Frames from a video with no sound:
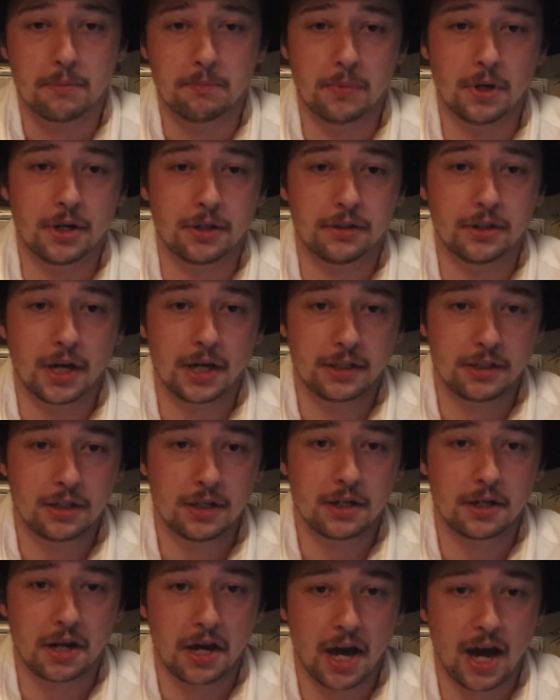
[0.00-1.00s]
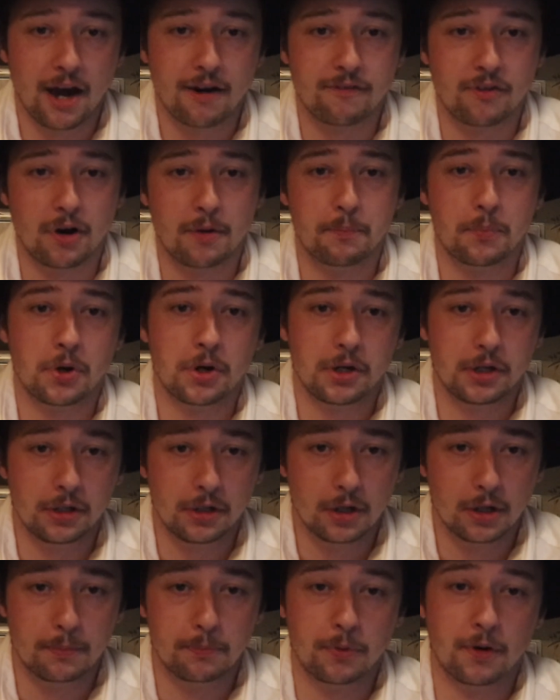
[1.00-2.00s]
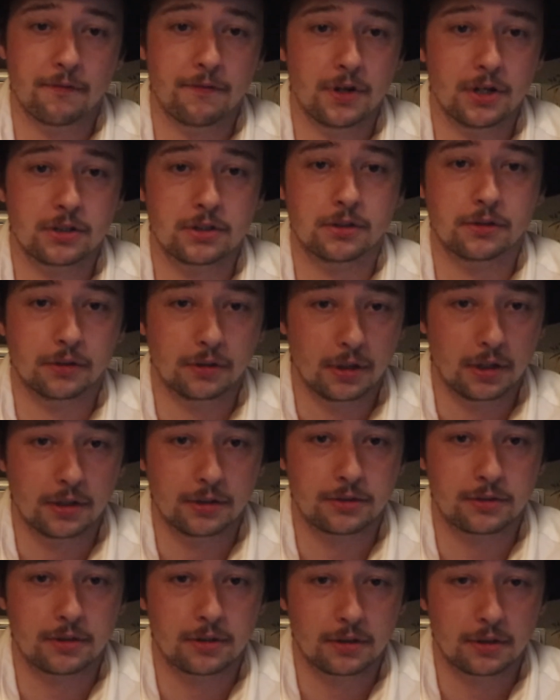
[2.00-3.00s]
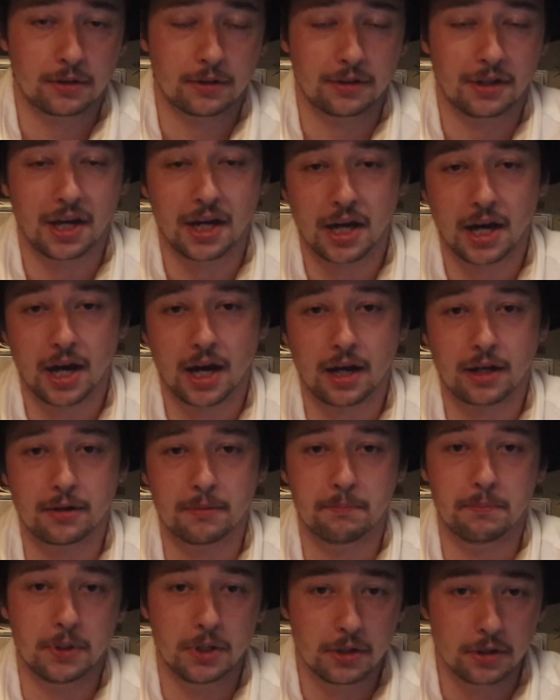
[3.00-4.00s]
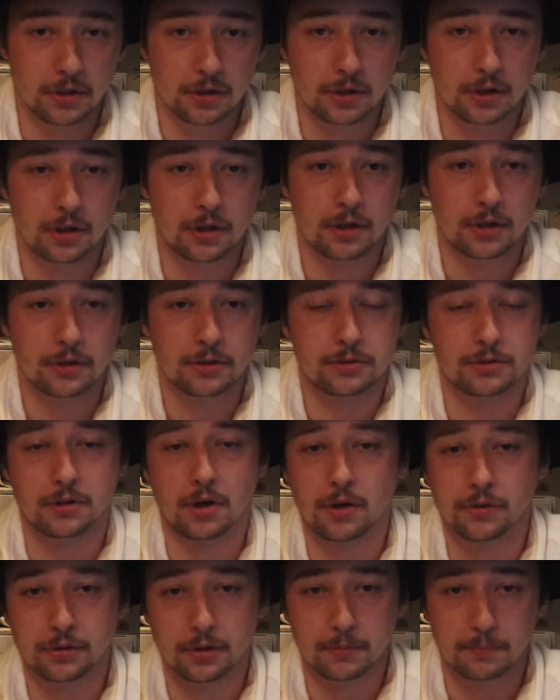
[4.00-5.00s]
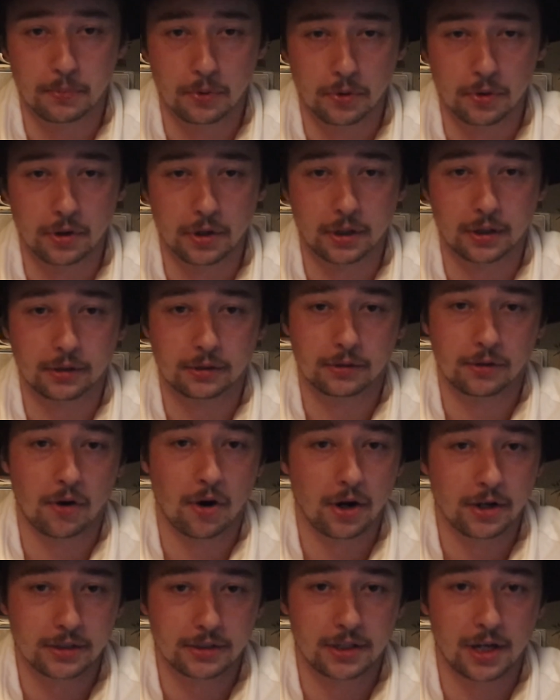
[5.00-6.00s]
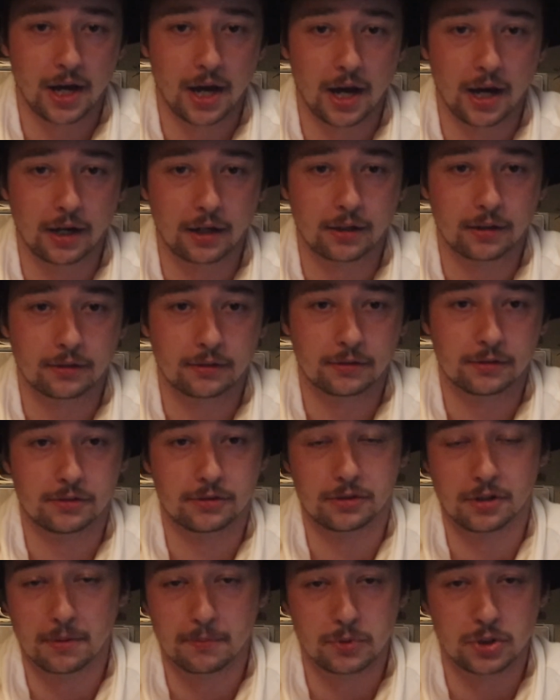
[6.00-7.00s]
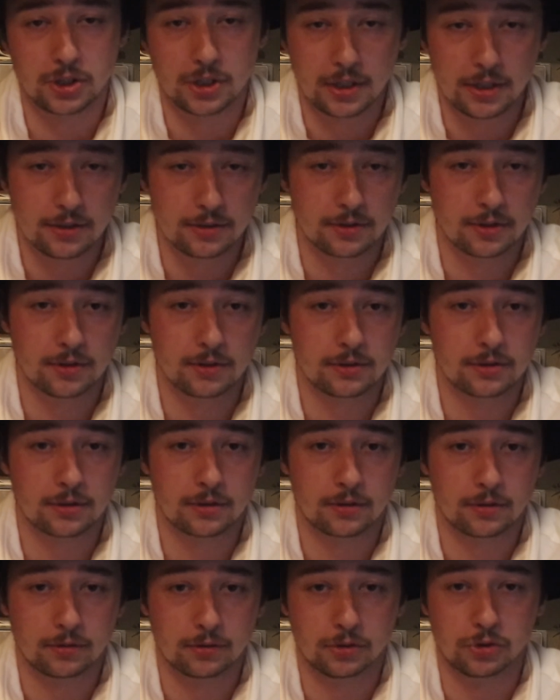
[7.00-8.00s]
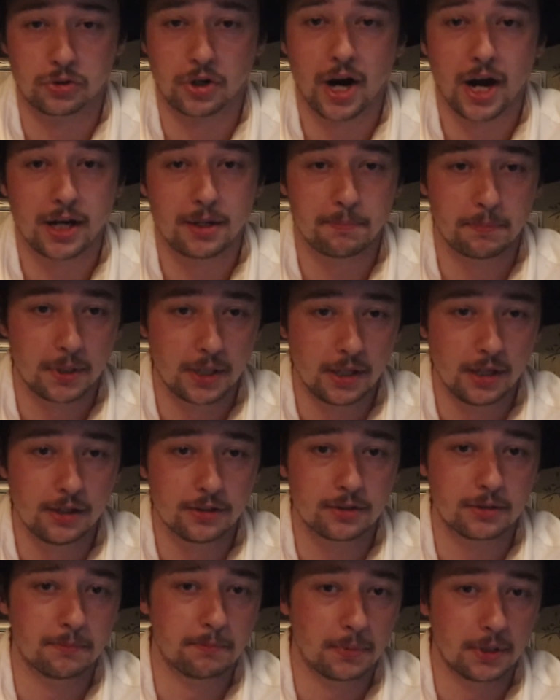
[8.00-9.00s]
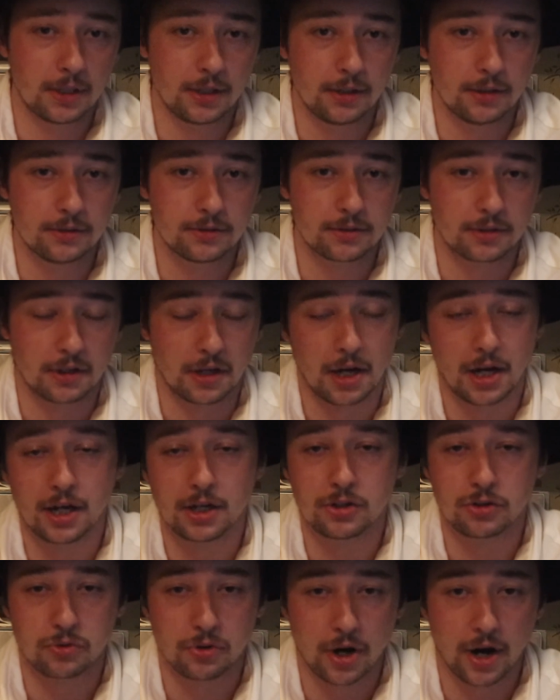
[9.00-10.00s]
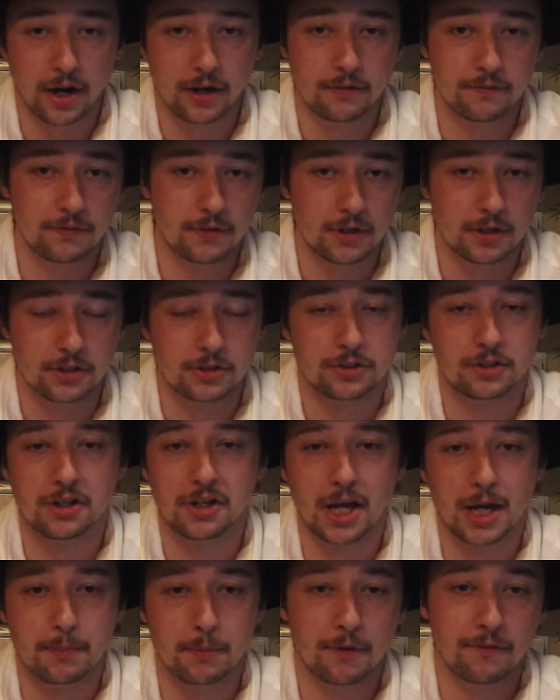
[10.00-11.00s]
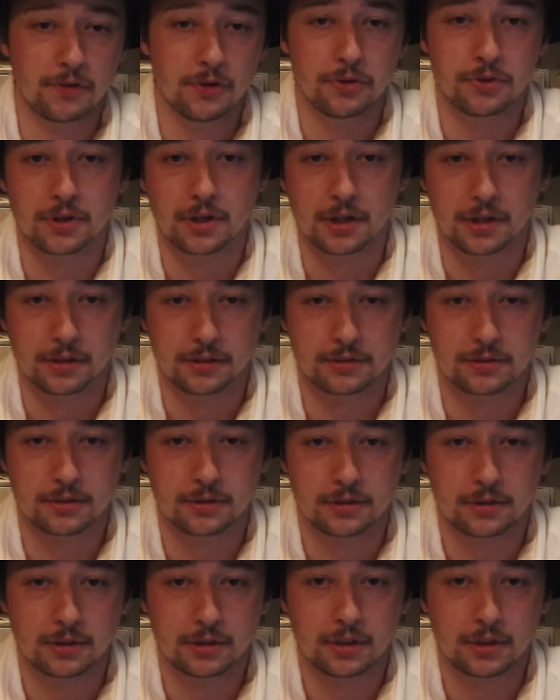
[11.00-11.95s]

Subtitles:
But they did have a pretty good provision list. They had beer, salted pork, hardtack, some cheeses, dried peas and beans, and dried fish, to name a few things.